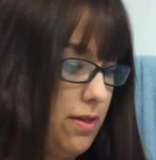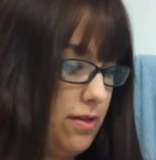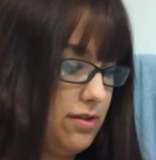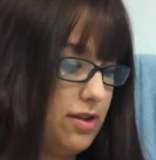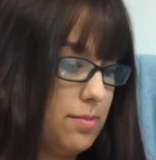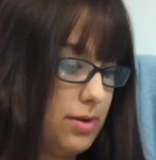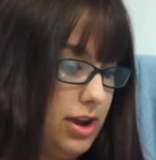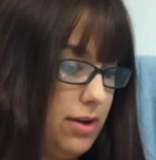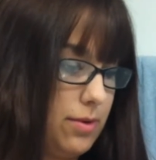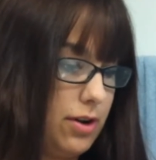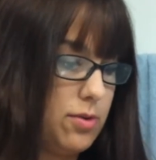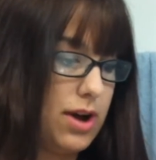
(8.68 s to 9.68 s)

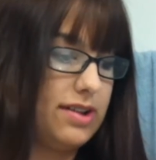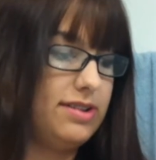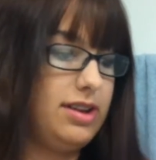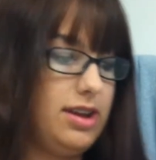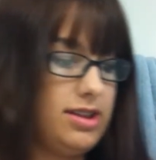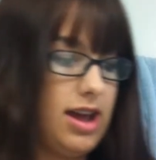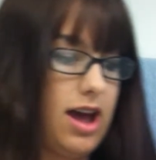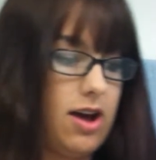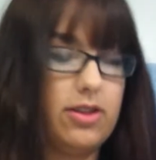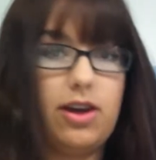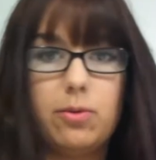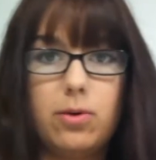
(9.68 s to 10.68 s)
somebody requested
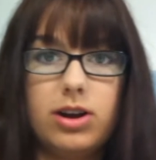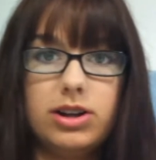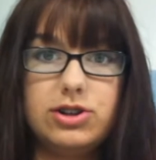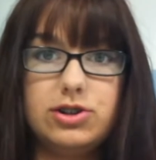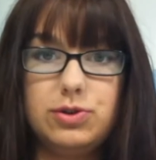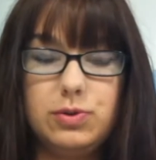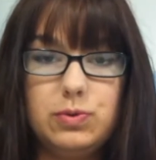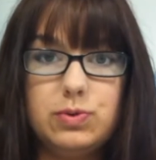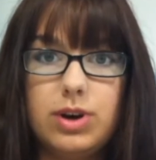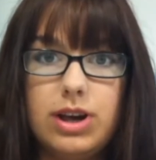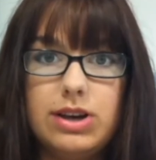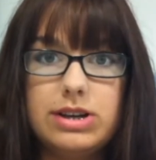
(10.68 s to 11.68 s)
how they wanted
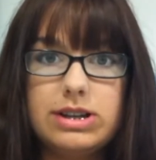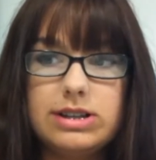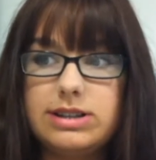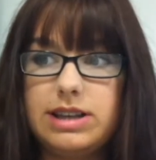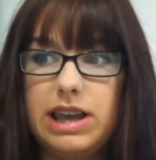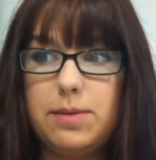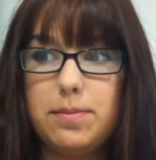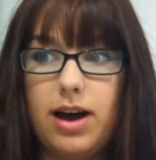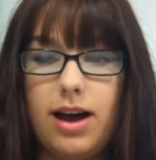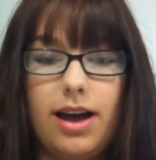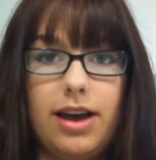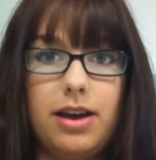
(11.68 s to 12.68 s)
to see
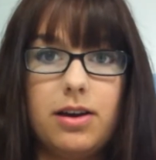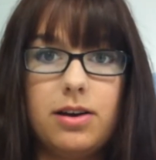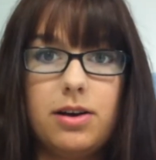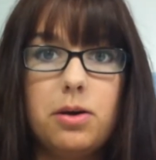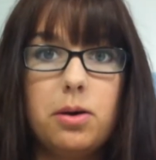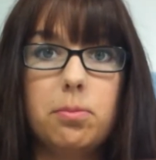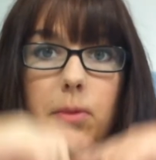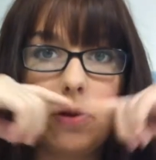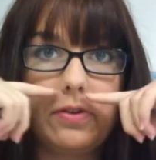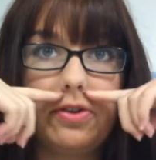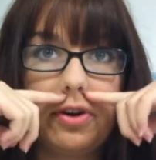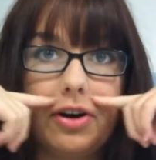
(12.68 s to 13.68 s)
my
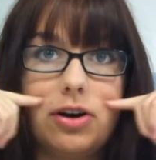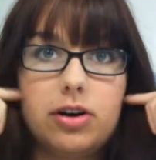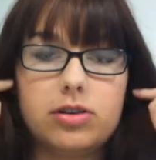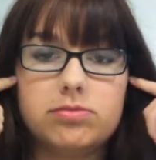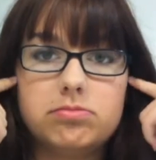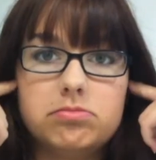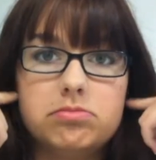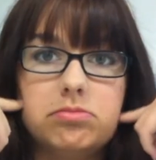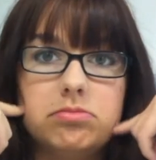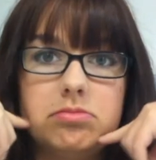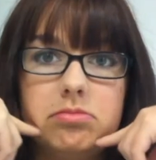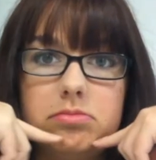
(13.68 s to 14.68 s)
monster
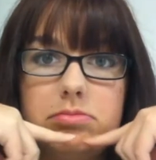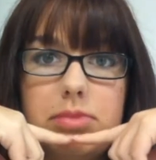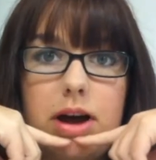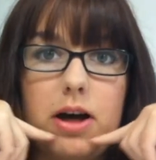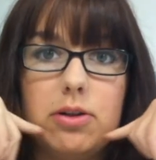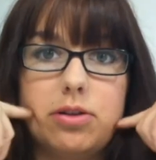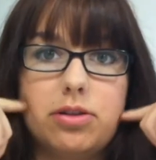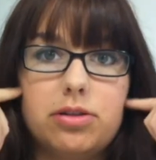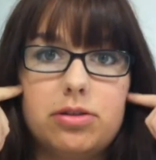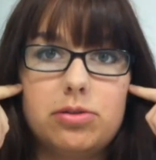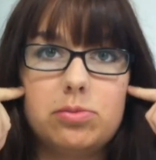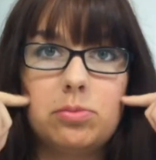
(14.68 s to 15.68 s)
mouth
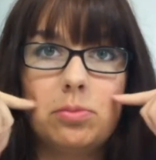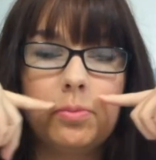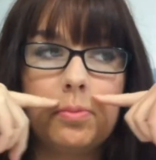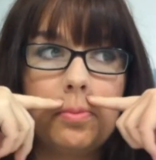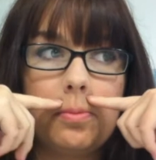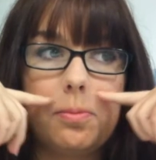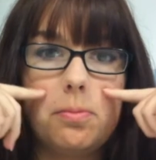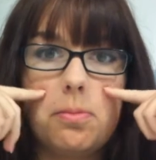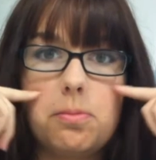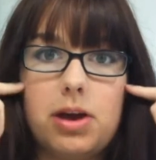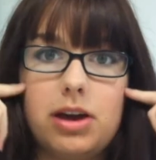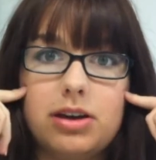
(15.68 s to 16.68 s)

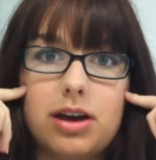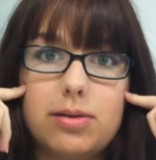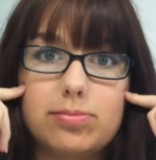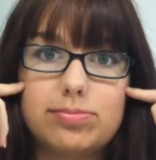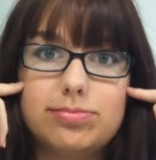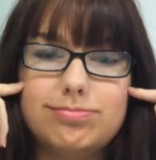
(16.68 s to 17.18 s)
makeup